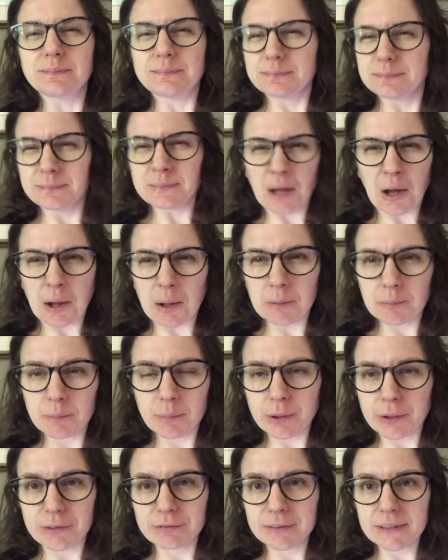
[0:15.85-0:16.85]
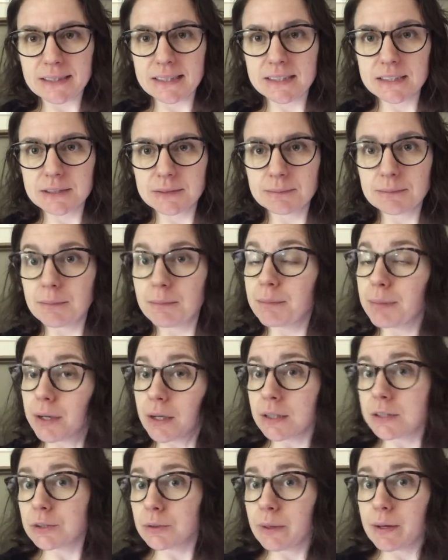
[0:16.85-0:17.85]
not perfect. But
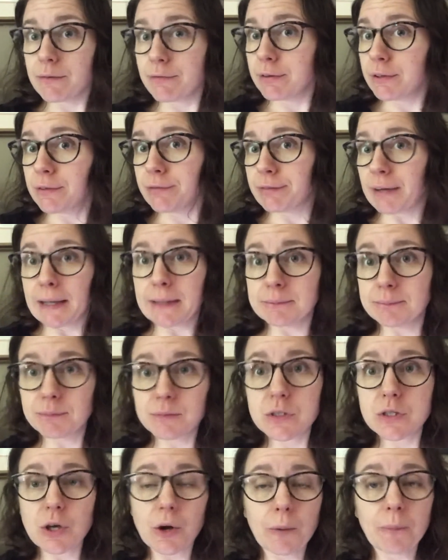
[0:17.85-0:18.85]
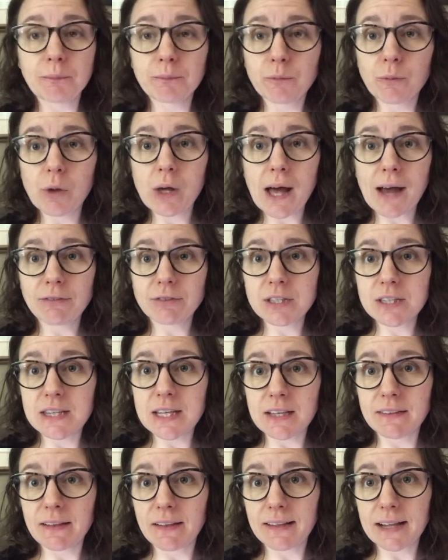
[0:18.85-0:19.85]
also I feel fine, so we'll have to
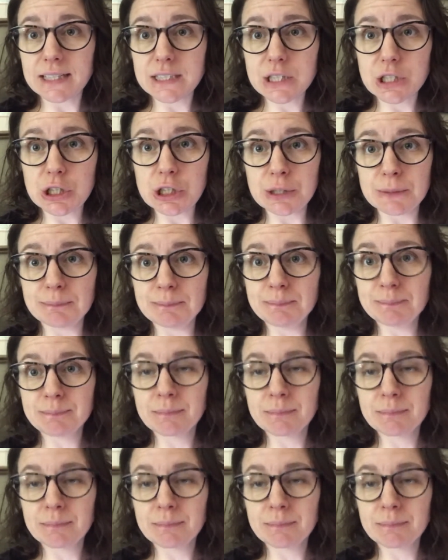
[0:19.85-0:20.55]
think that that's good.